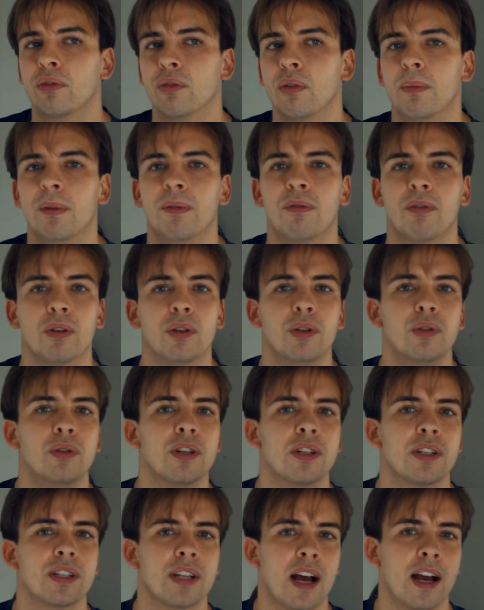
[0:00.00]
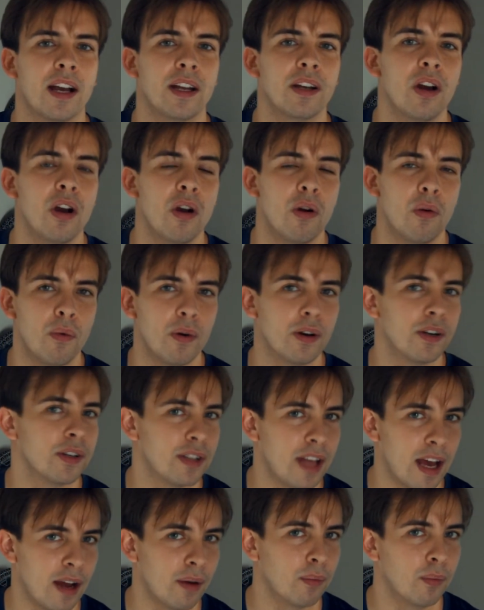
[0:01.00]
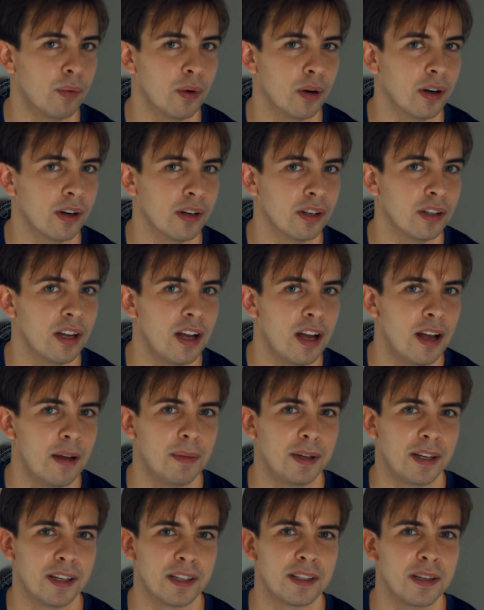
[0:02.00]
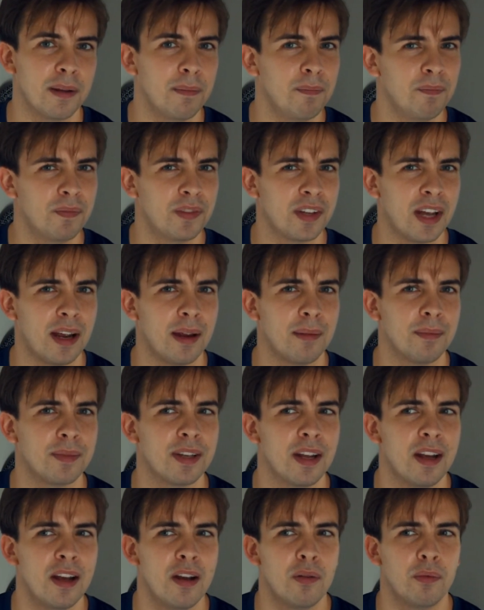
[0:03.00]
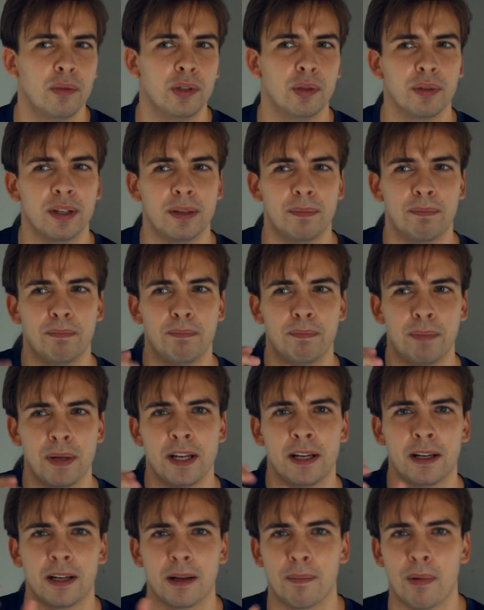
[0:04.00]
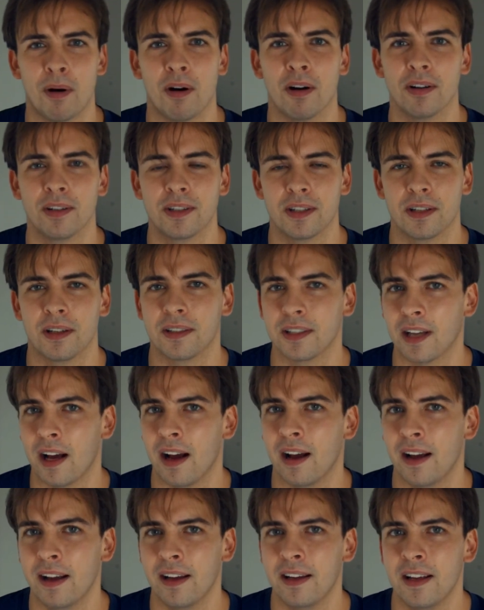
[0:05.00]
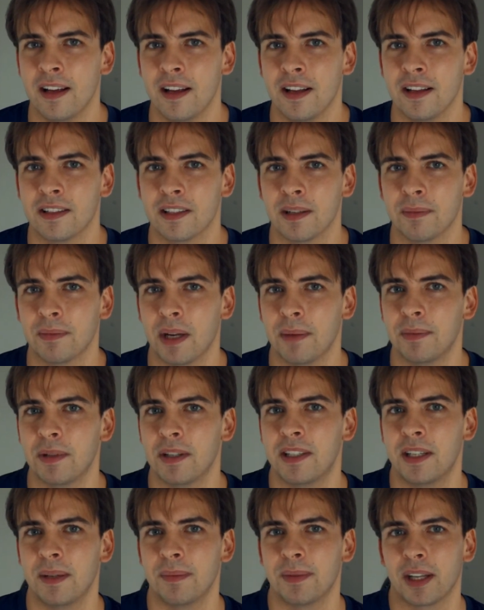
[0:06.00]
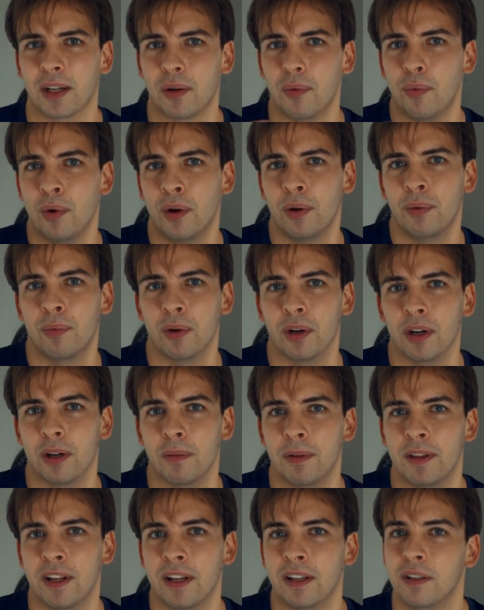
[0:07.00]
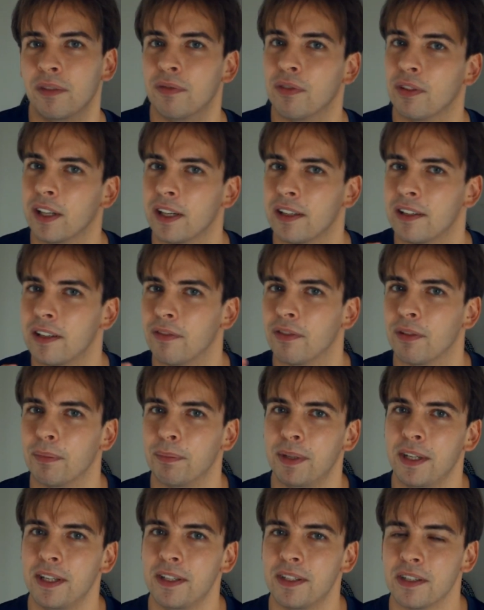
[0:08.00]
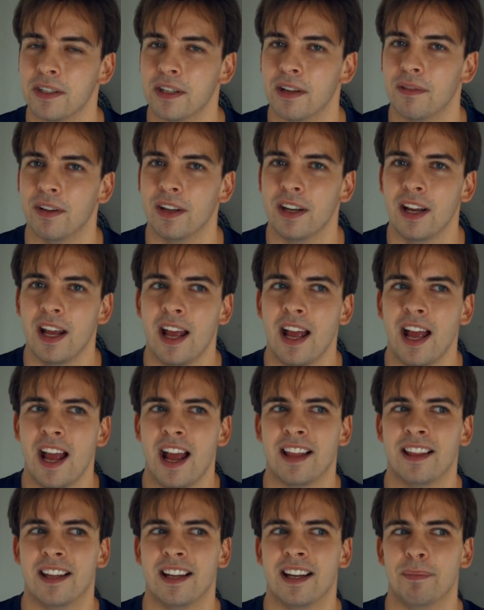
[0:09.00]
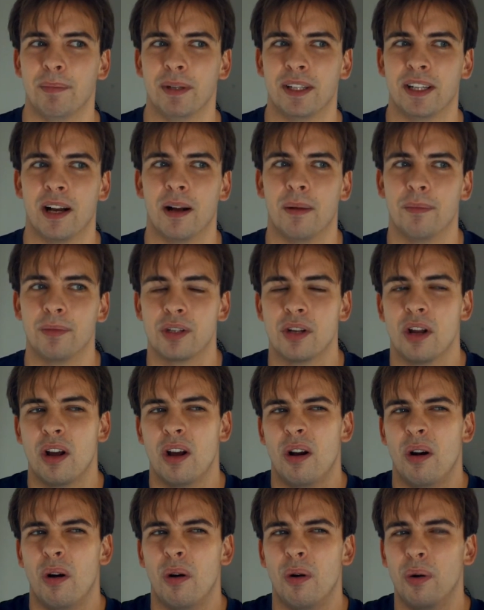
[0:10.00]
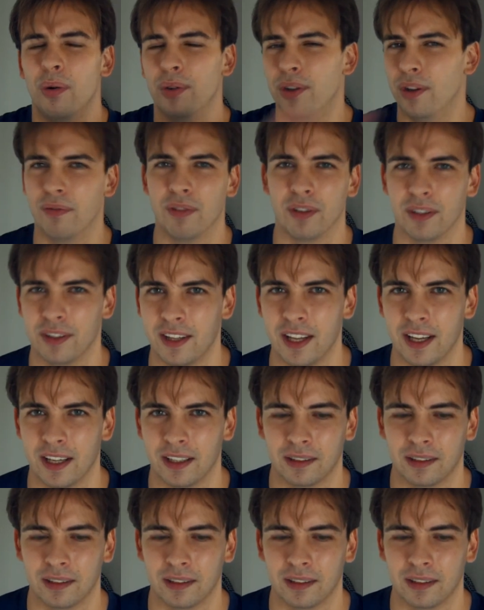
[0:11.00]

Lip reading: through before you decide what is that word. Because sometimes when you read pick apart Thai, sometimes it seems like one word, but then you forget different pieces of it, and then it becomes a whole different thing.